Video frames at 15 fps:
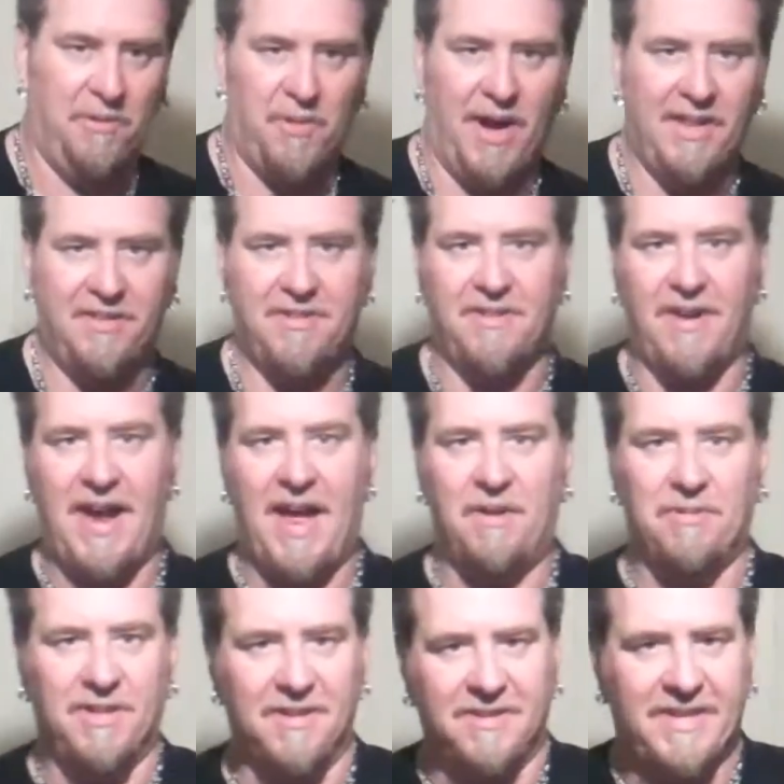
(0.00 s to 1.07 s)
a white Strap
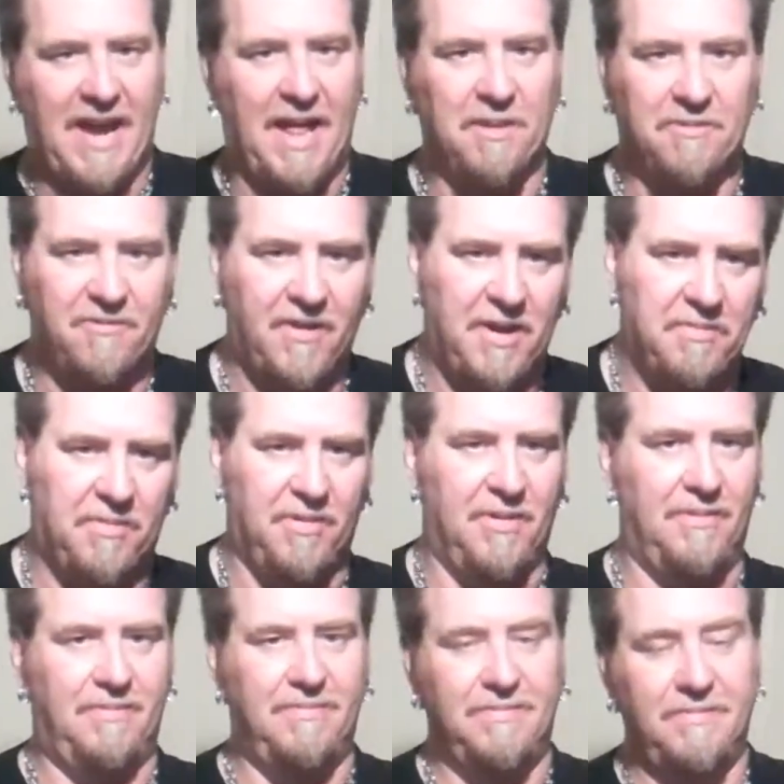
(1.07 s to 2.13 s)
with the scallop
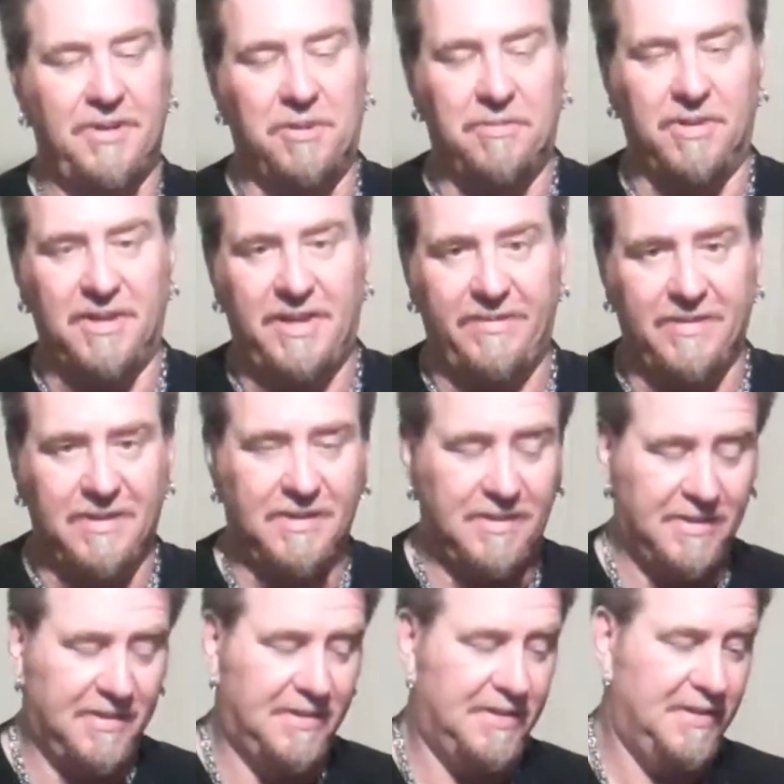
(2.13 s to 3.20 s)
fretboard. Don't believe it.
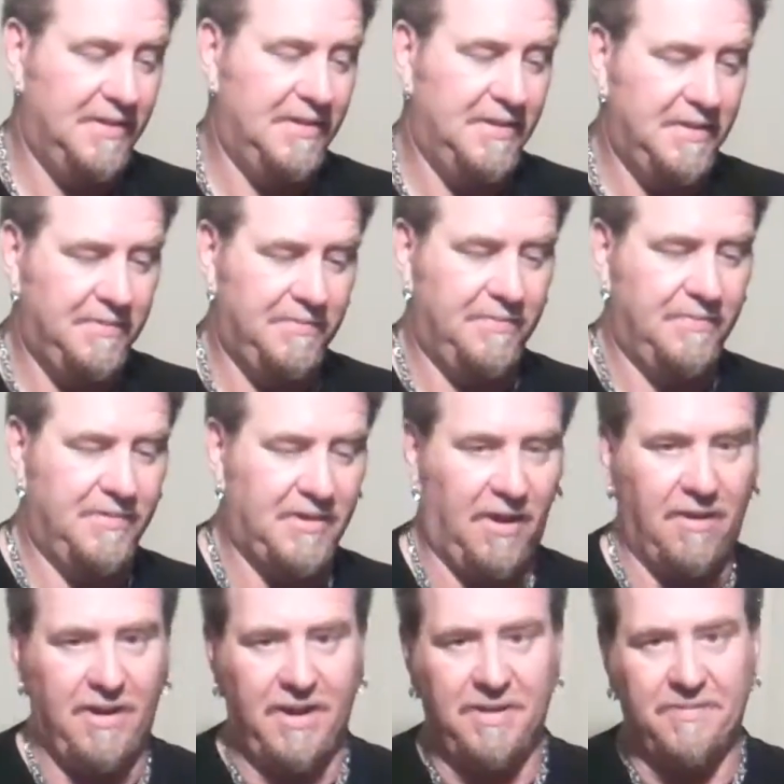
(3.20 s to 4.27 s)

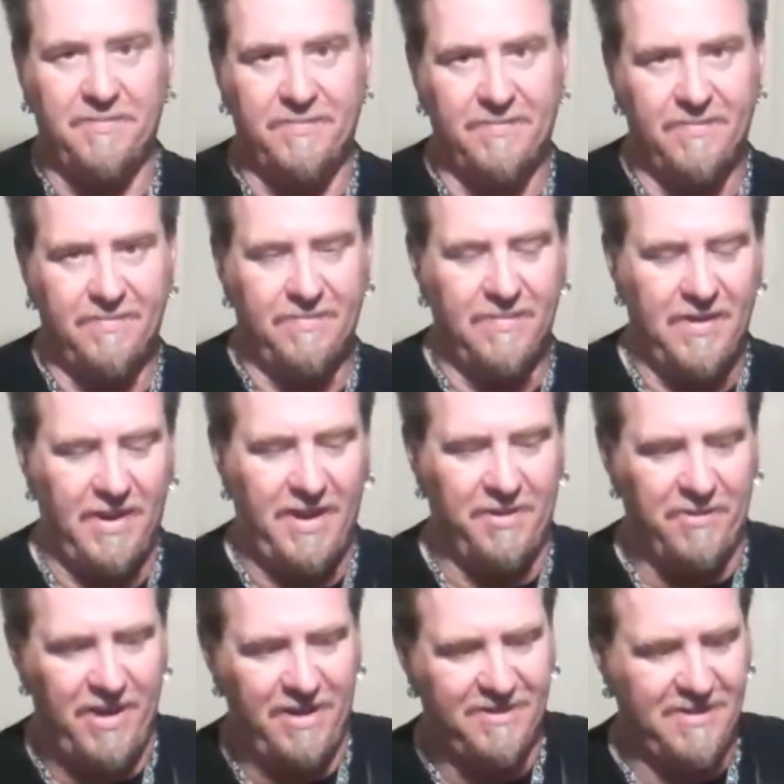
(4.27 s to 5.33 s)
Sorry.
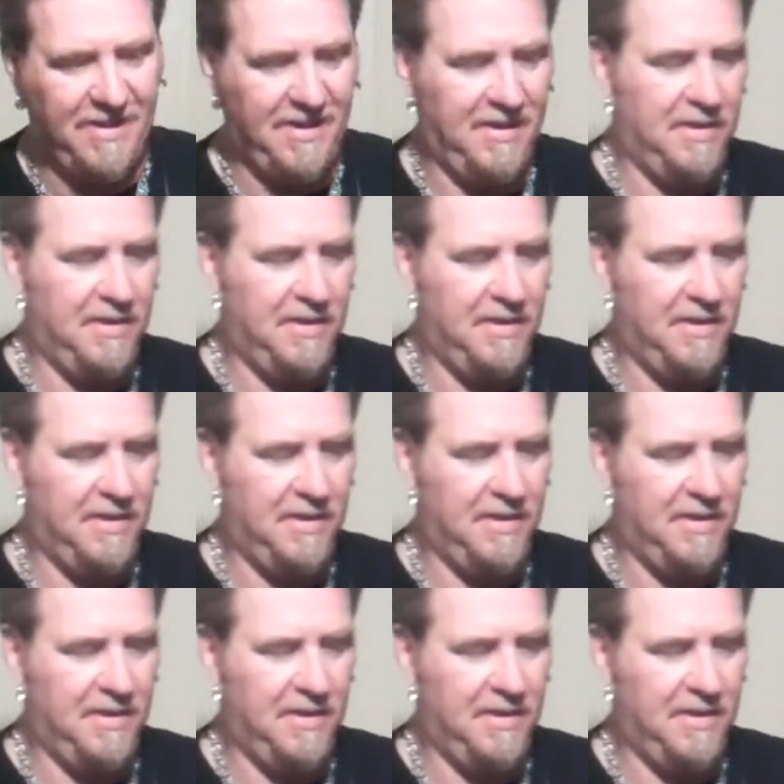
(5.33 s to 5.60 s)
Anyways,